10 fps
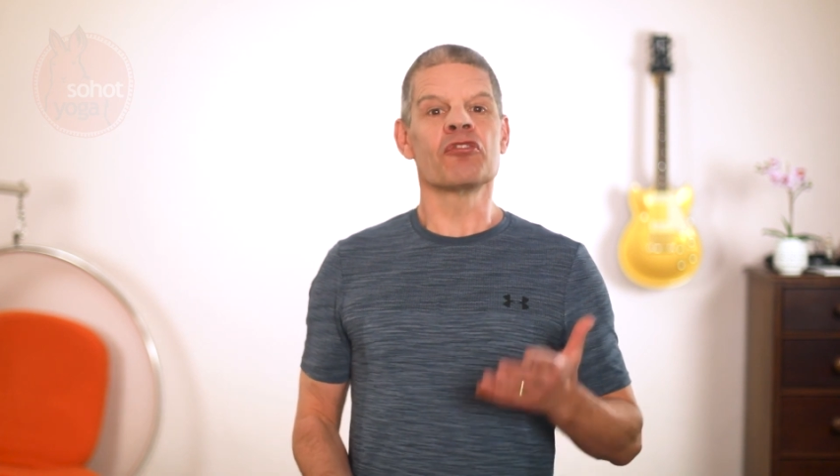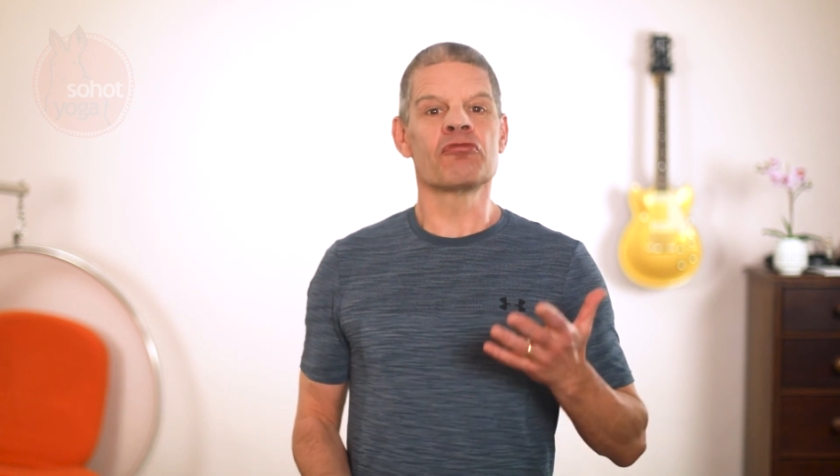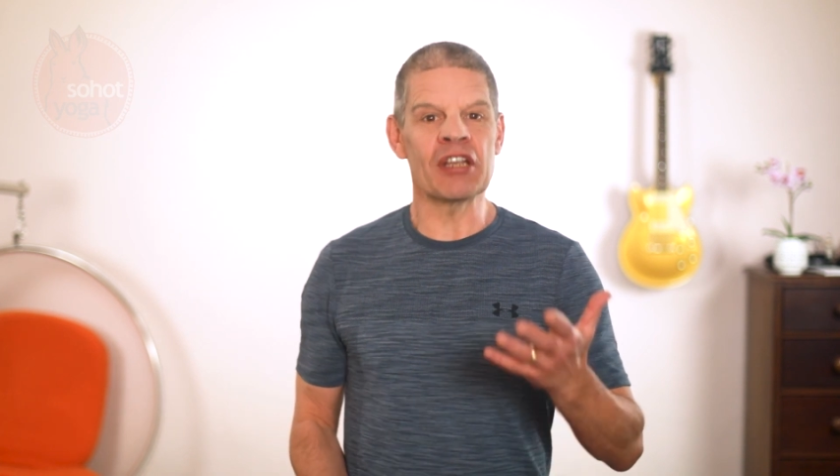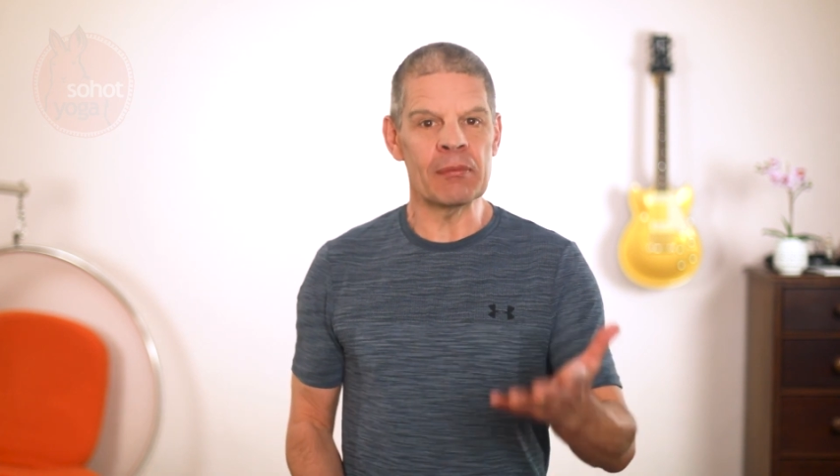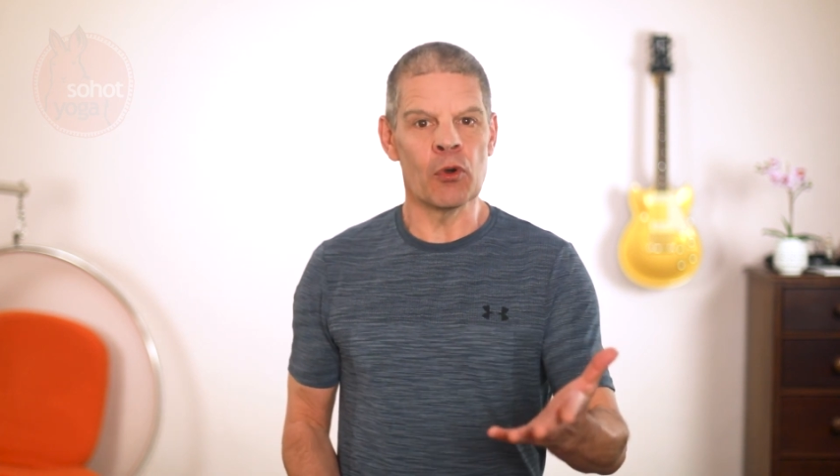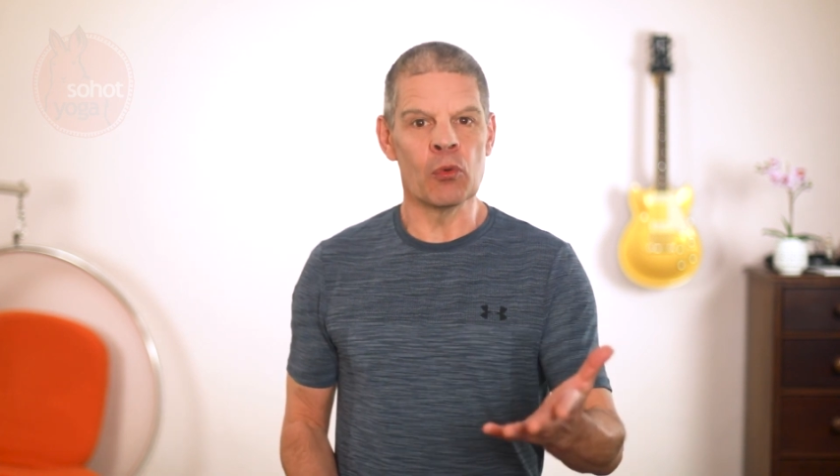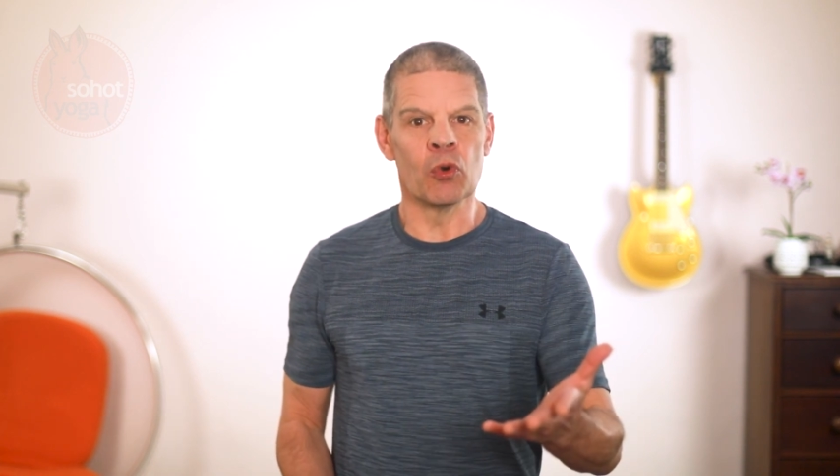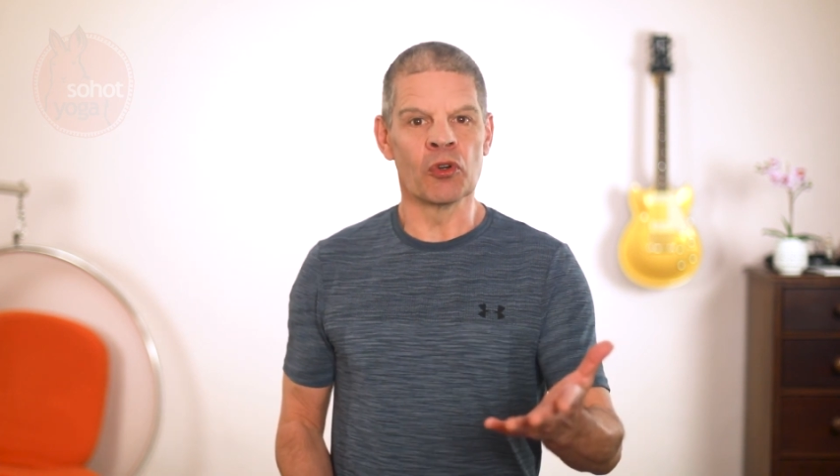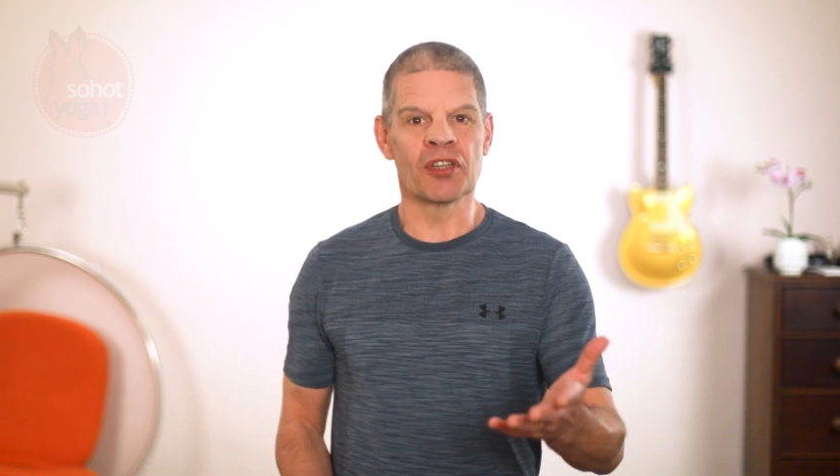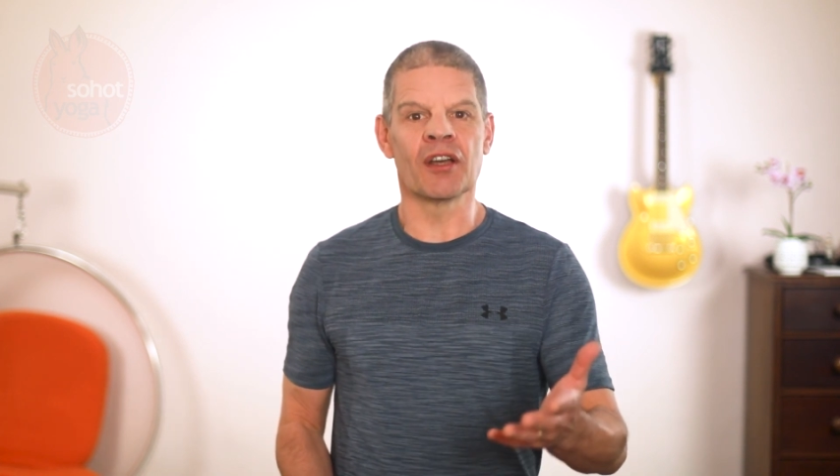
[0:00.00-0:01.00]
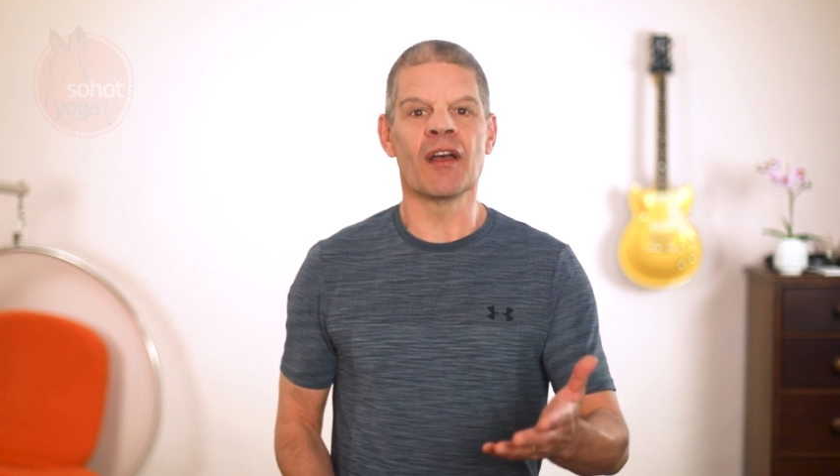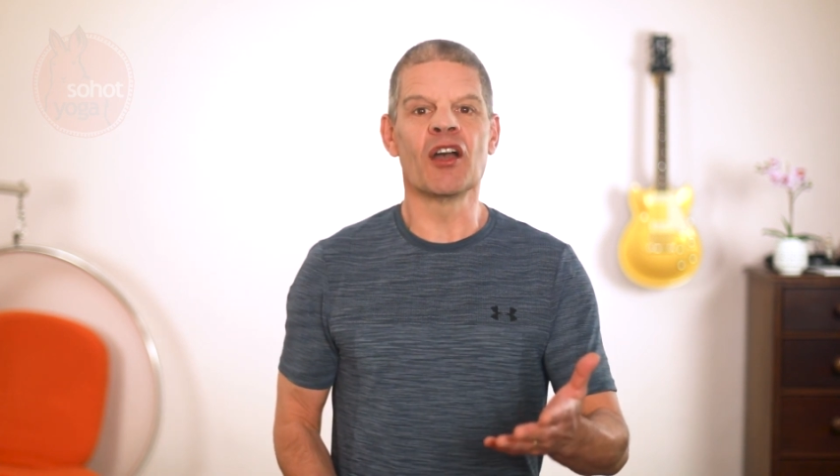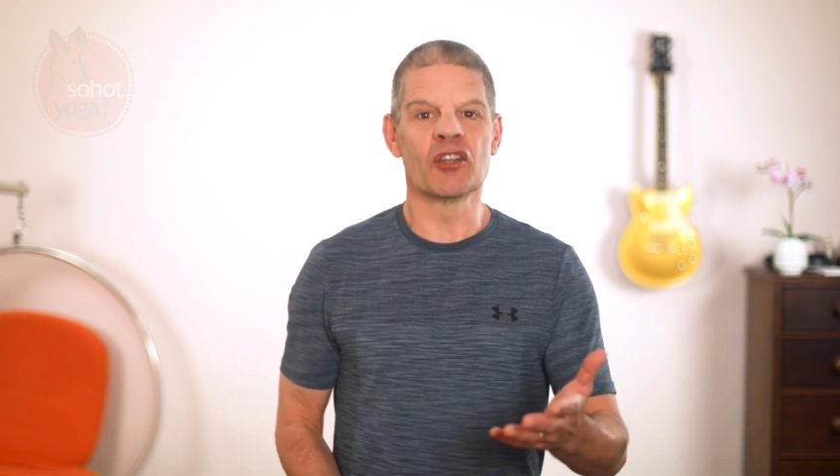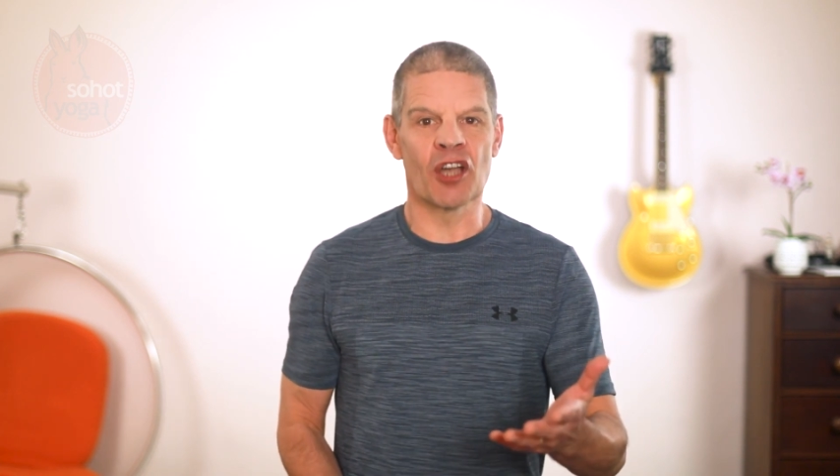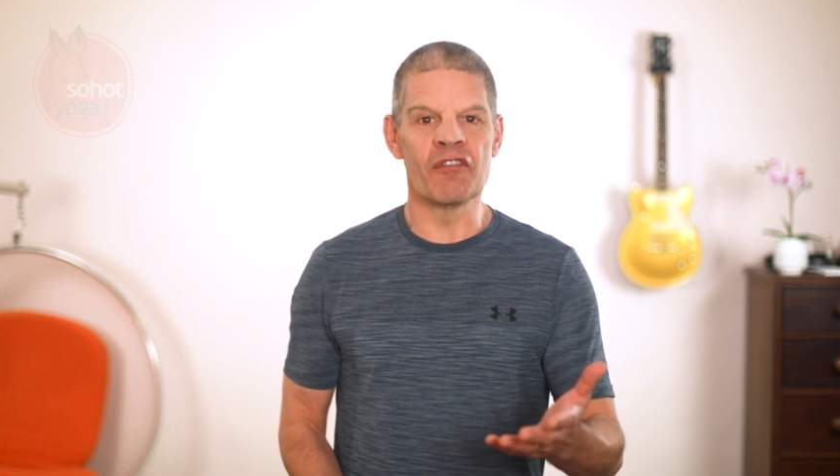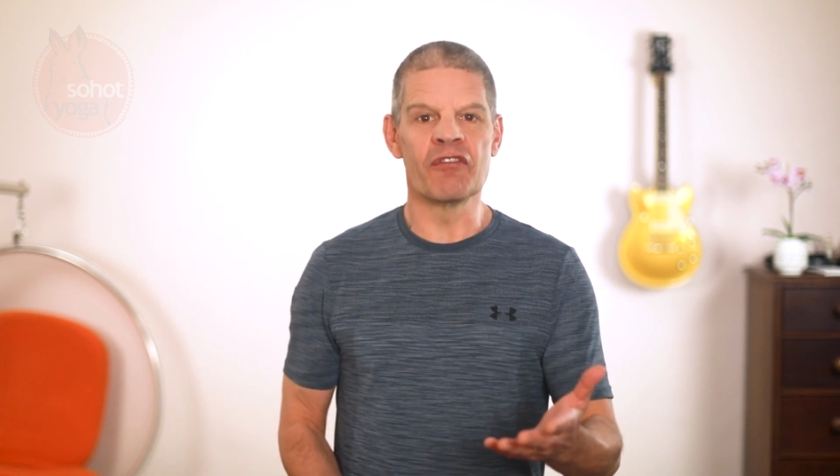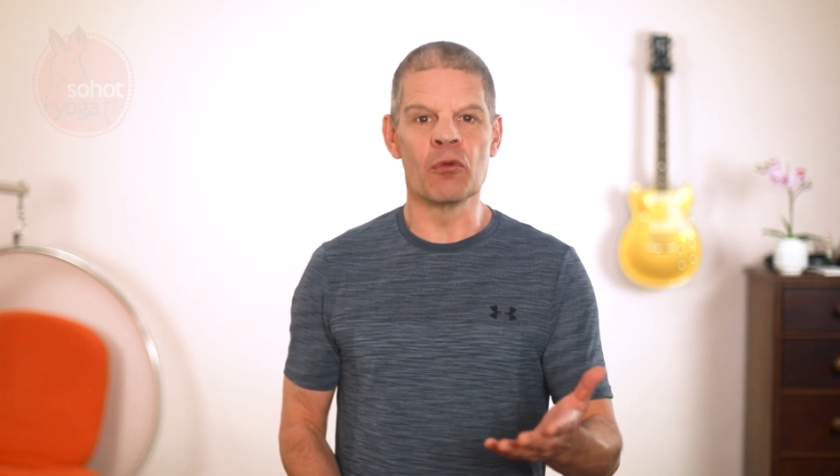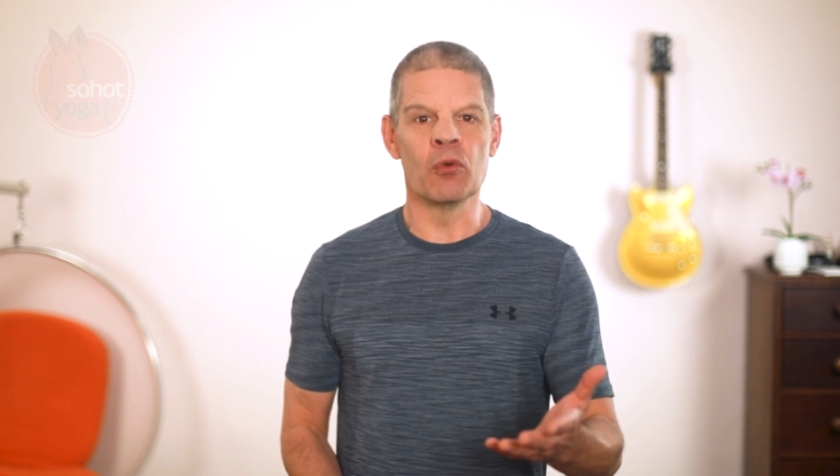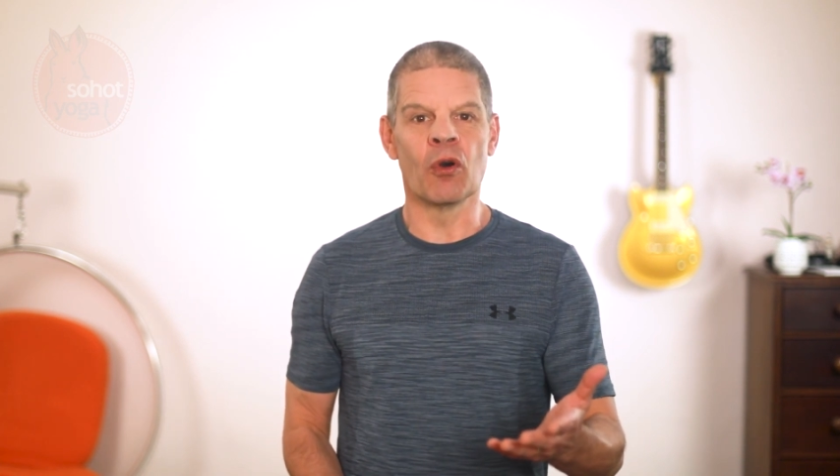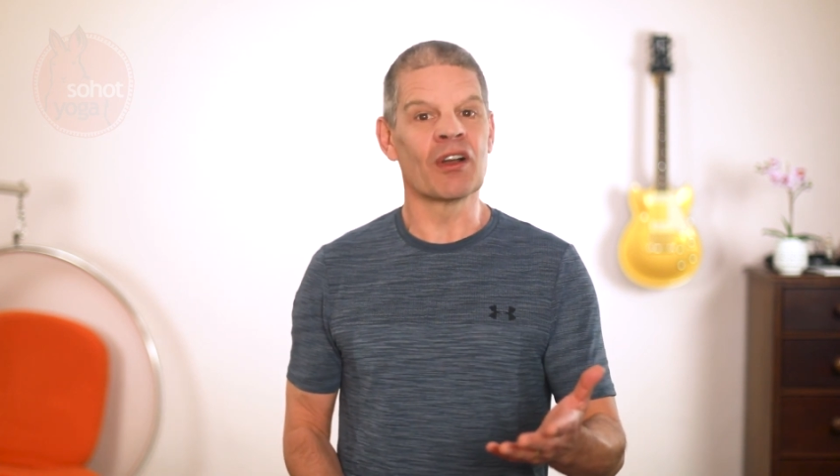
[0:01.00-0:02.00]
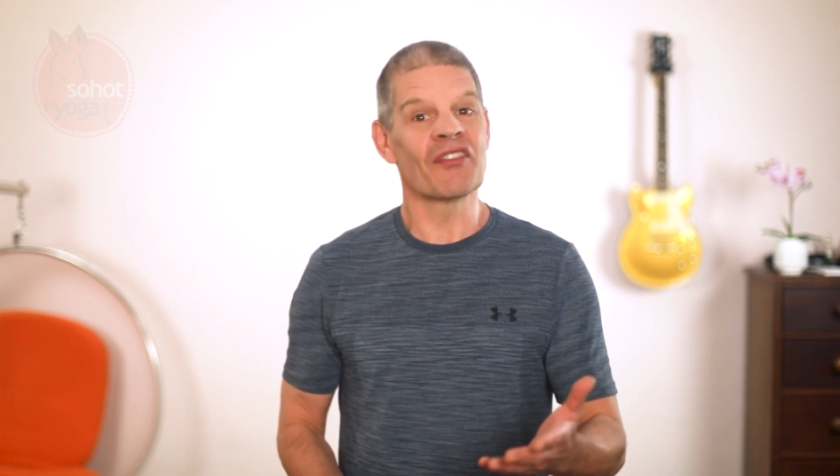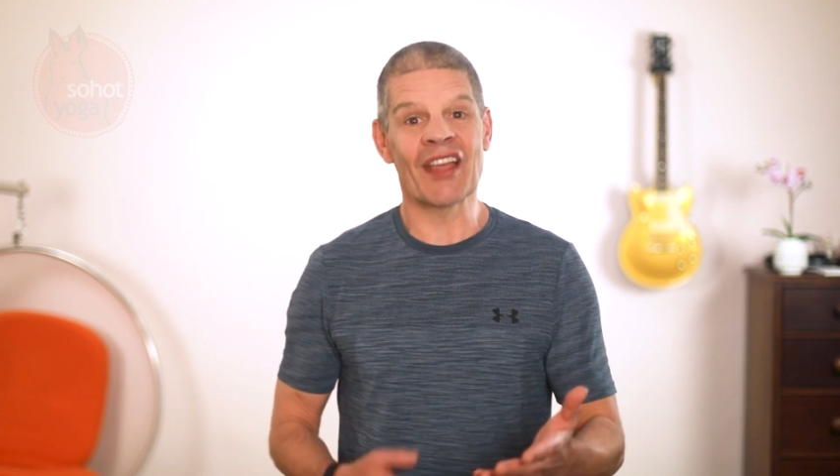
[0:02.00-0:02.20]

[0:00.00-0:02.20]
drink more water and go for a walk.